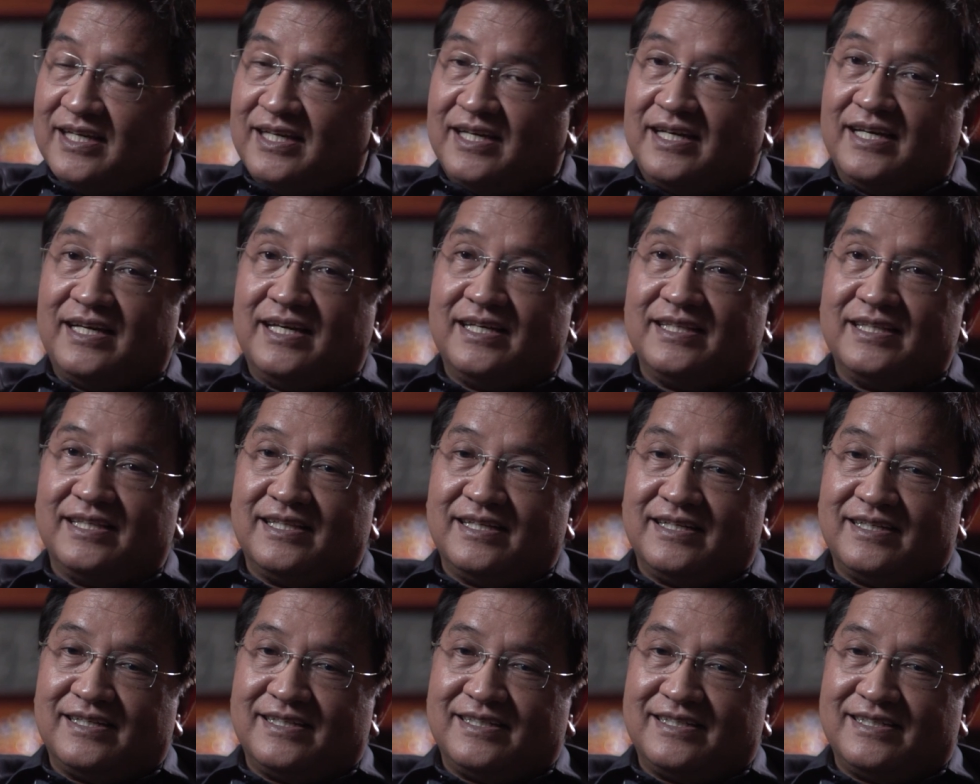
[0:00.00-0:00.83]
And
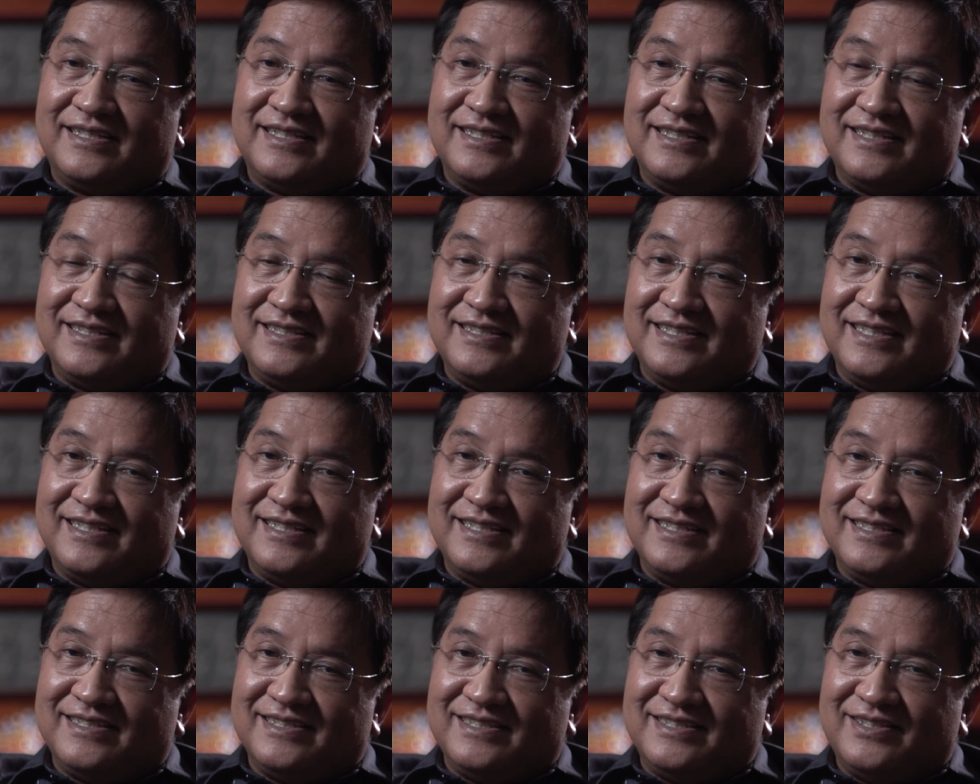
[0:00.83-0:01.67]

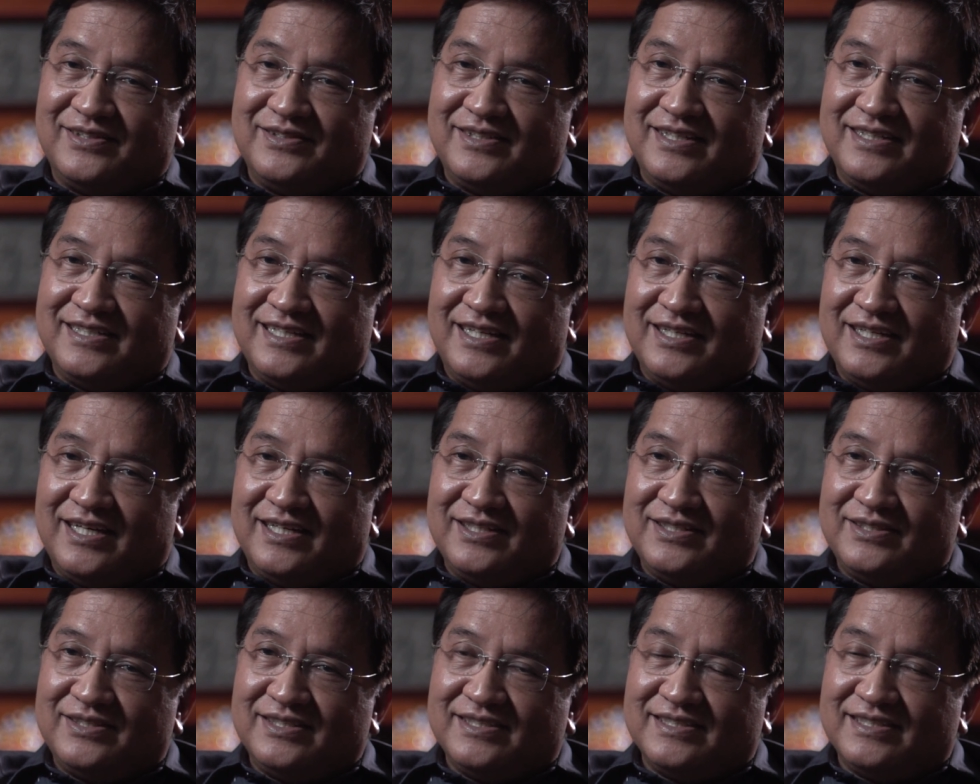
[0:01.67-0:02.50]

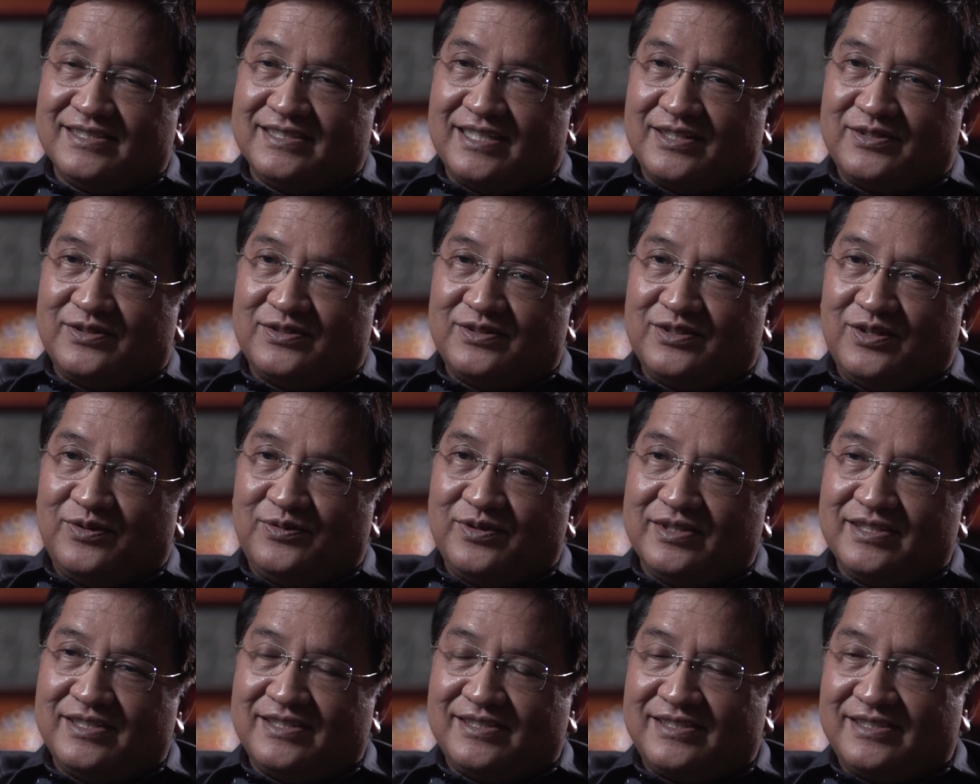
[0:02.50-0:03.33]
I don't know
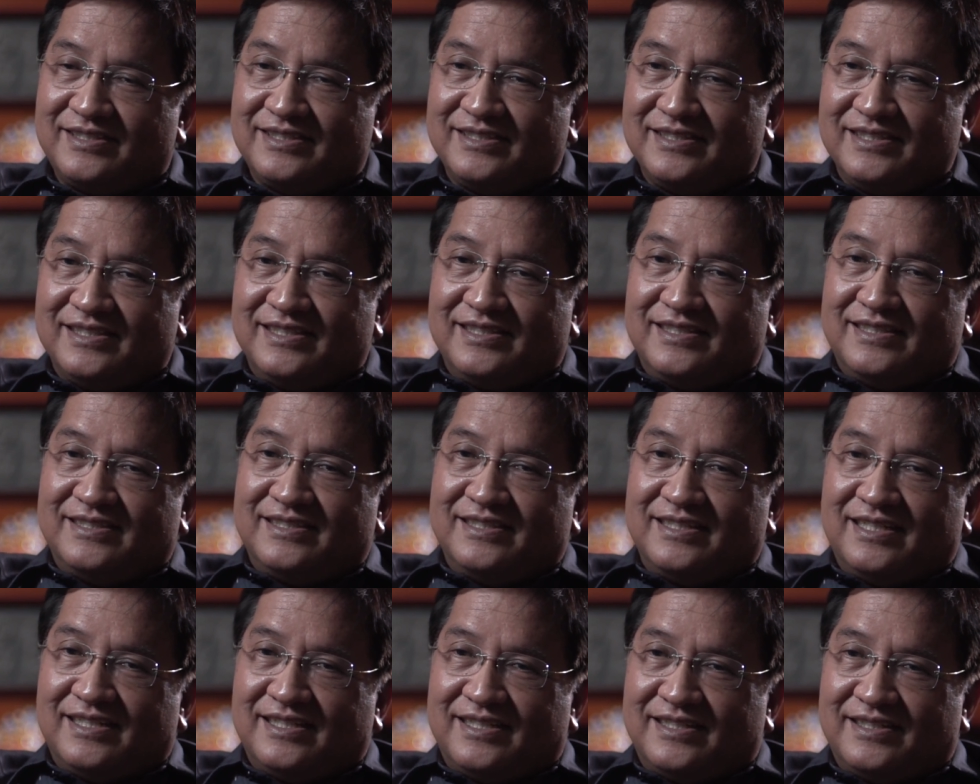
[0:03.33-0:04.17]
whether
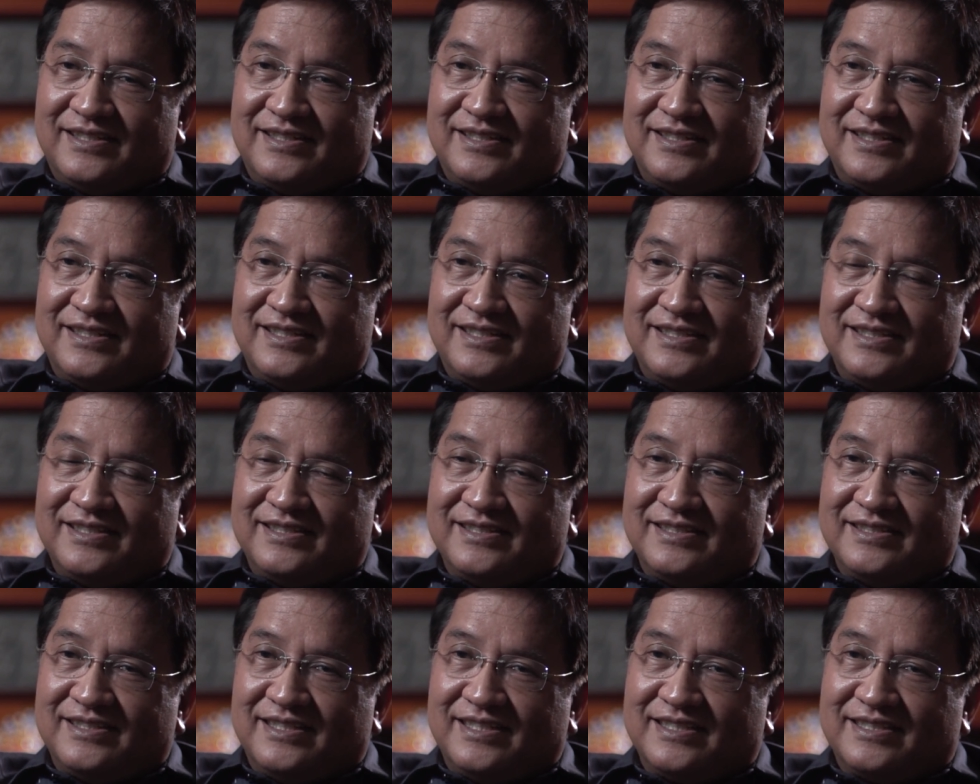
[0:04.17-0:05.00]

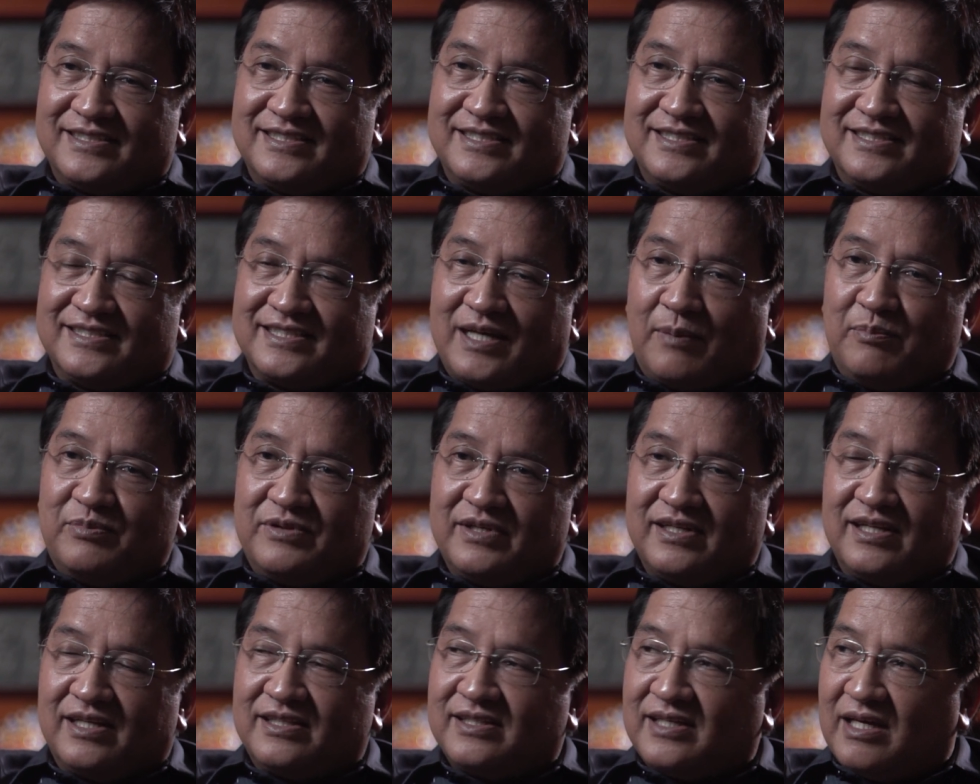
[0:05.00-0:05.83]
it's
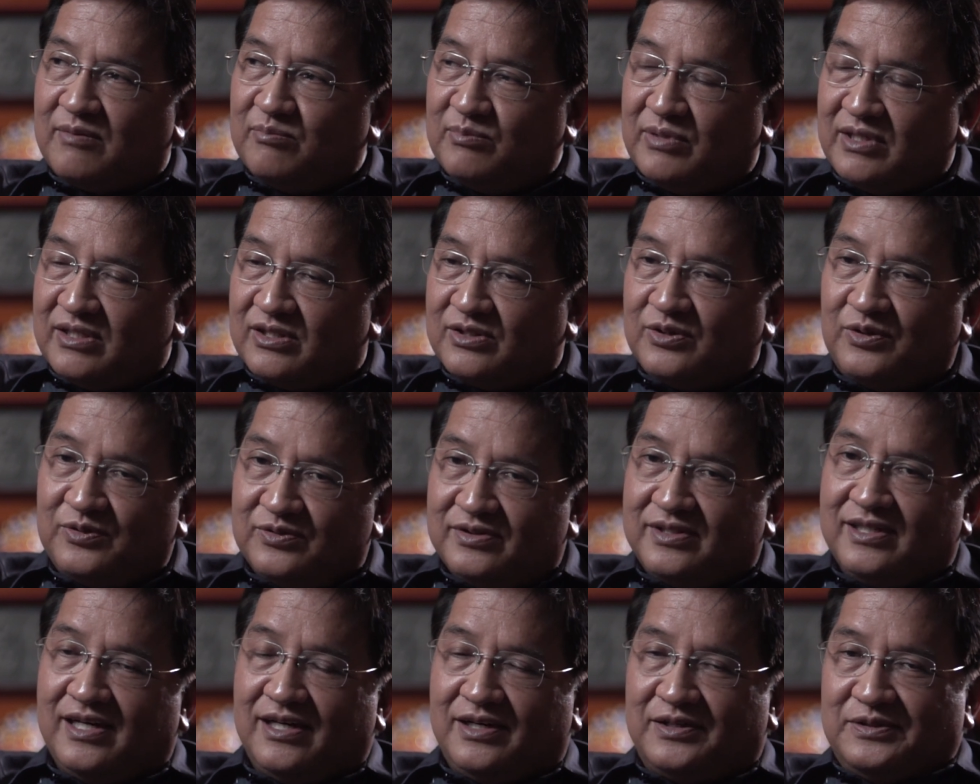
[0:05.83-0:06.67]
something that can be
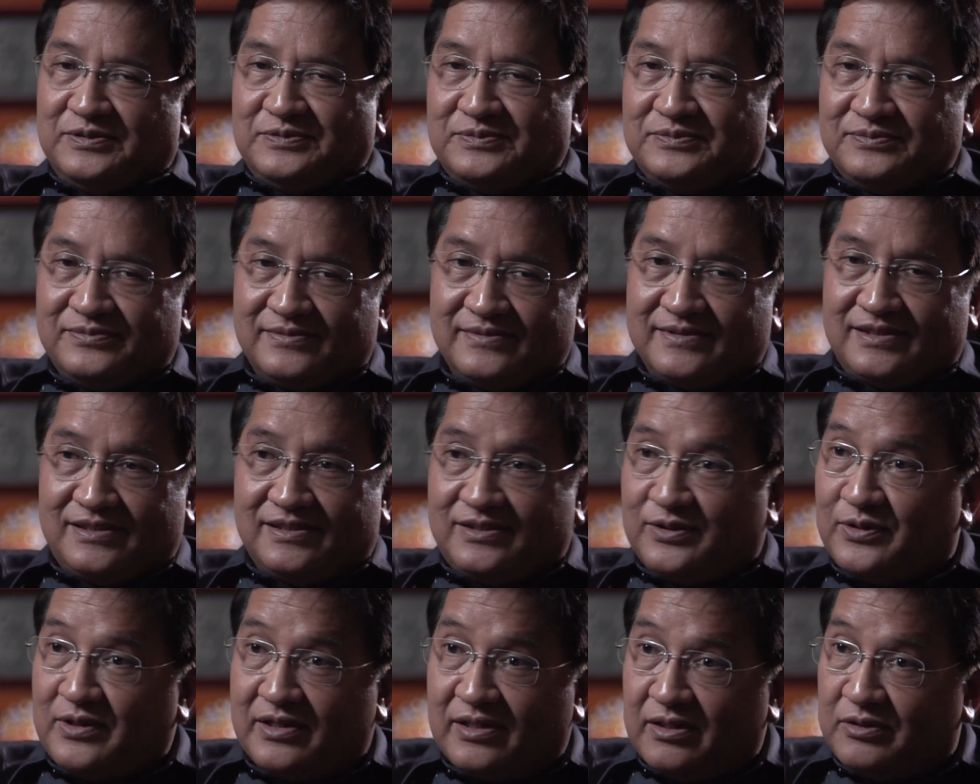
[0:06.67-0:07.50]
told now.
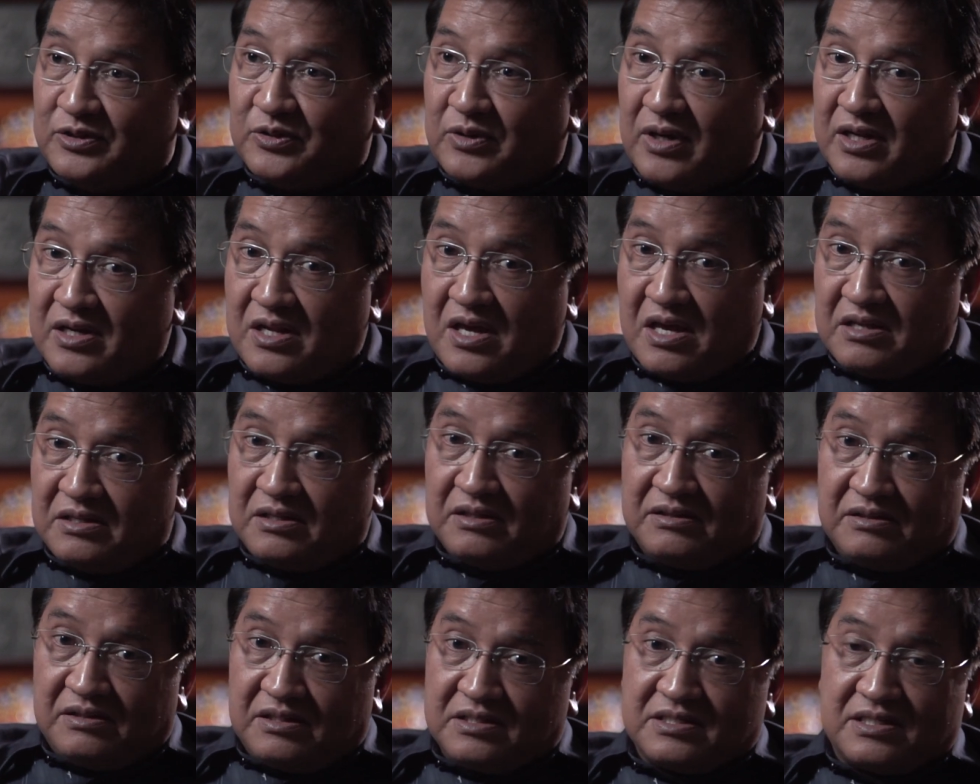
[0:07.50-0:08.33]
You can
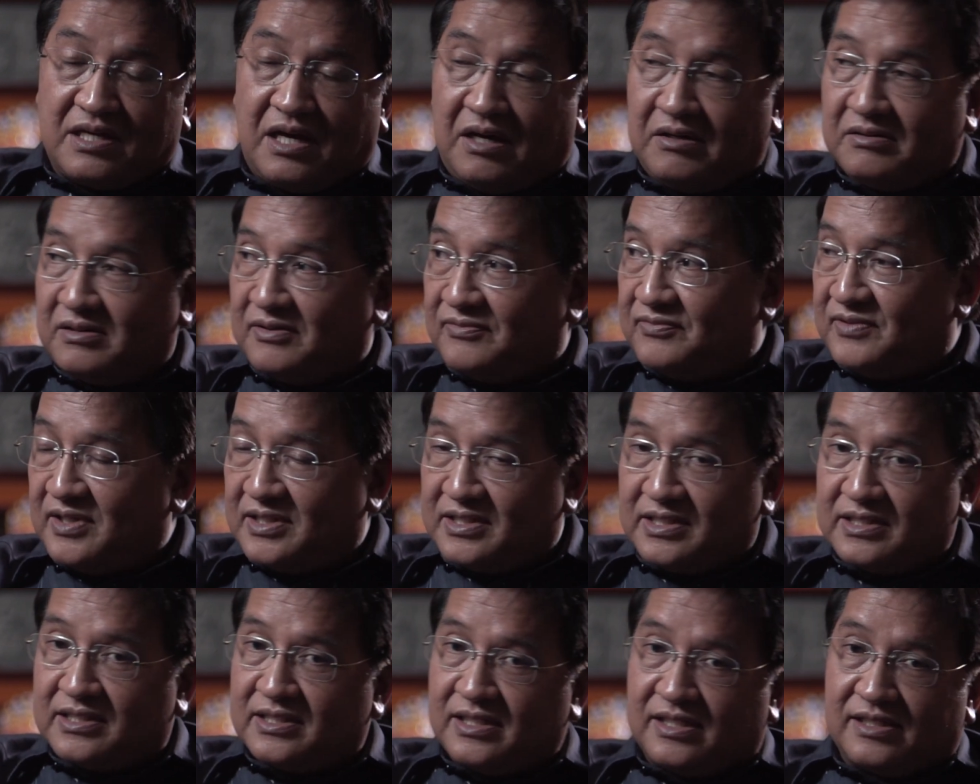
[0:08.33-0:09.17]
edit this out if
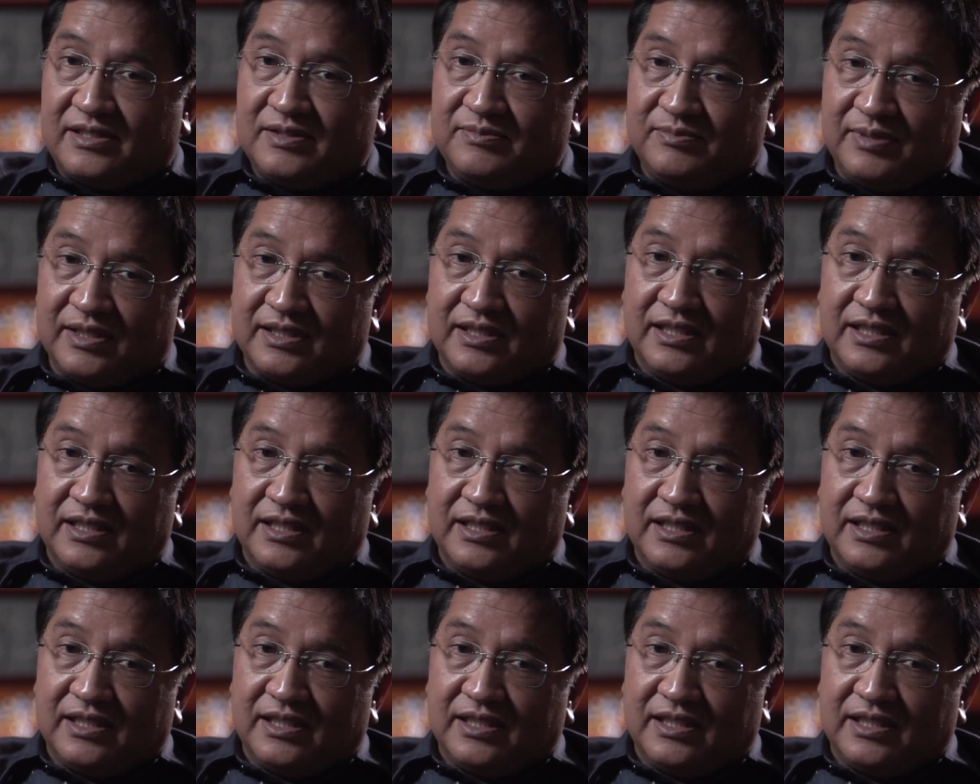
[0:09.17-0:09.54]
necessary, but